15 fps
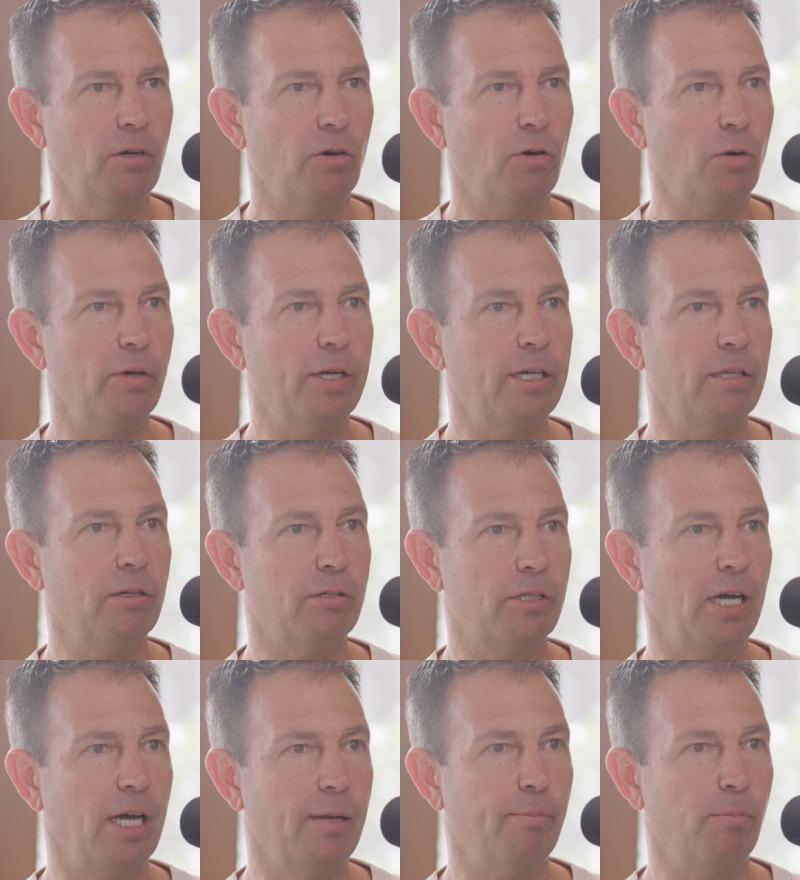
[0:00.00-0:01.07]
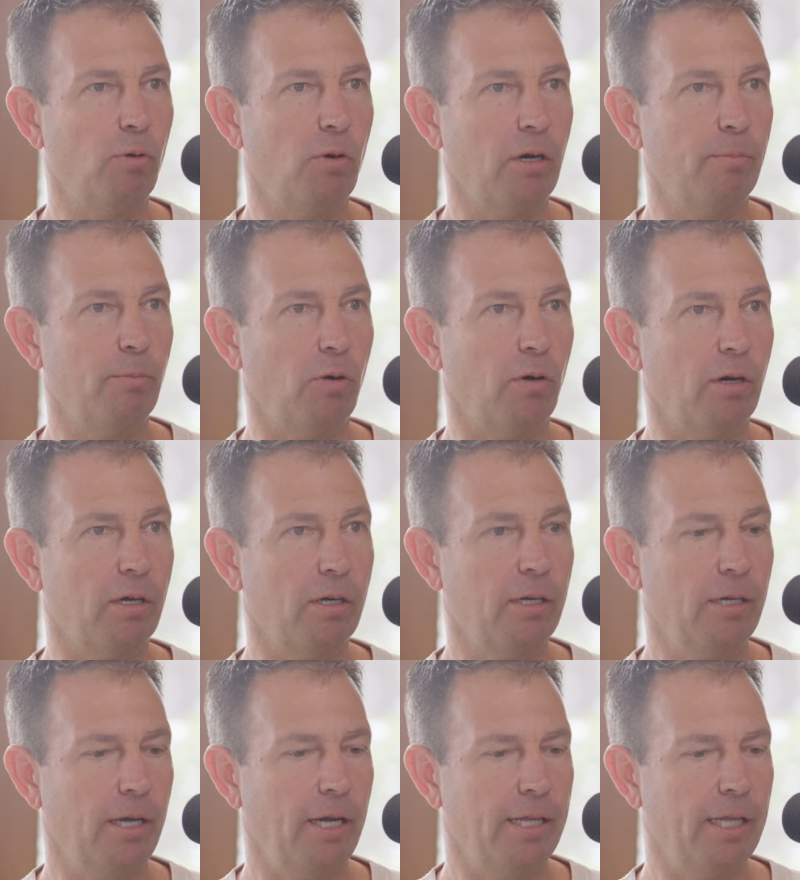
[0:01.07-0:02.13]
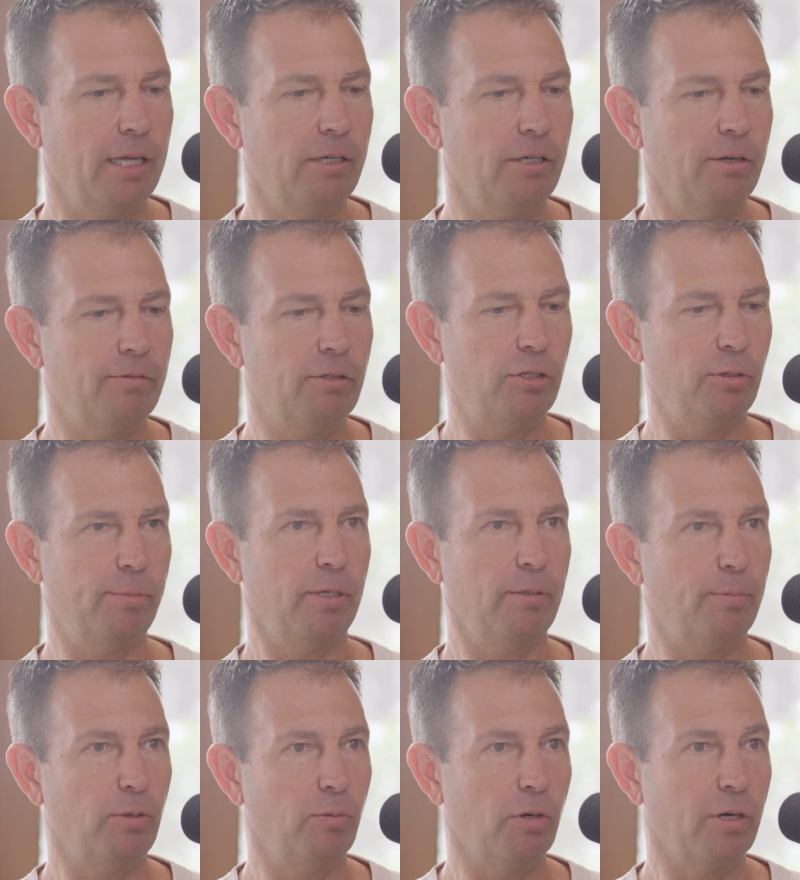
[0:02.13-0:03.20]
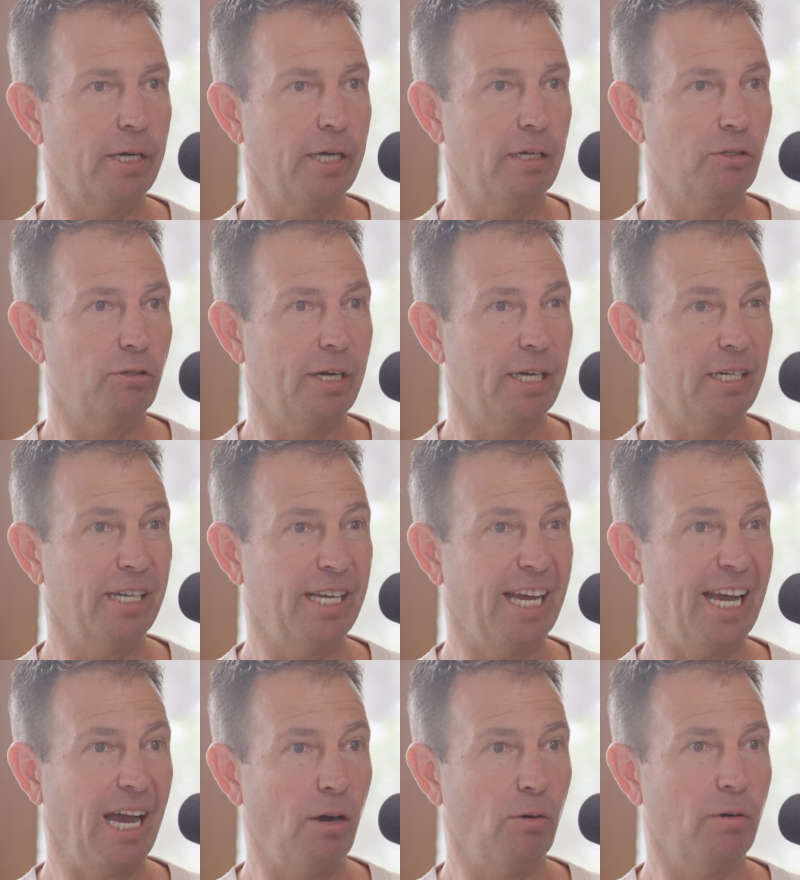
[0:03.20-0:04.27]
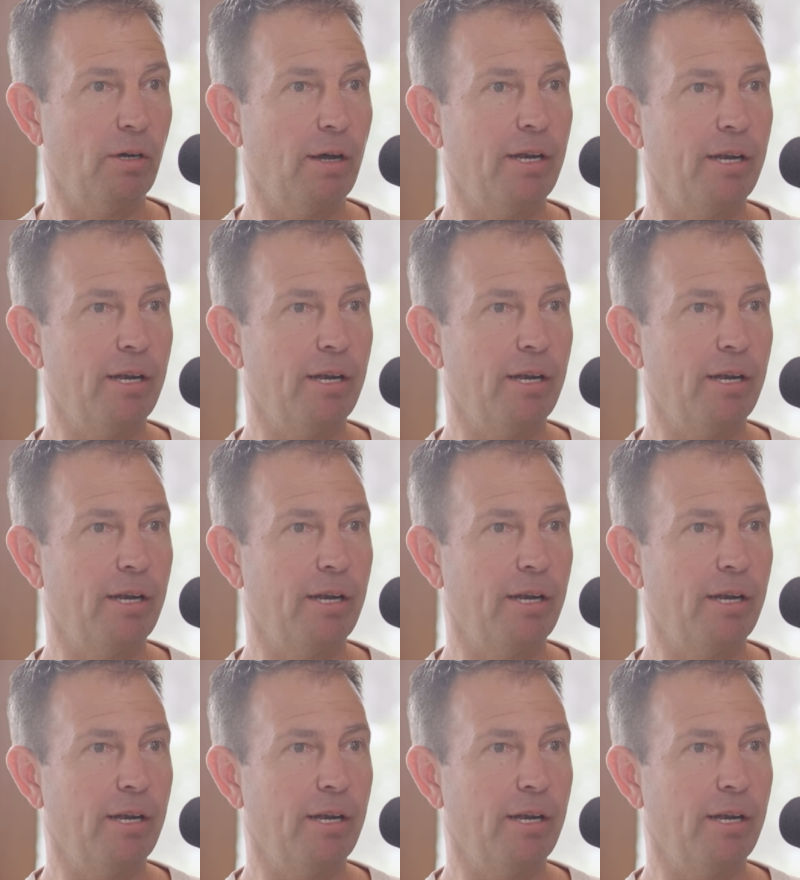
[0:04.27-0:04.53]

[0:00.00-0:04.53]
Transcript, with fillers: hurting their time more and more and then you have two people working trying to get out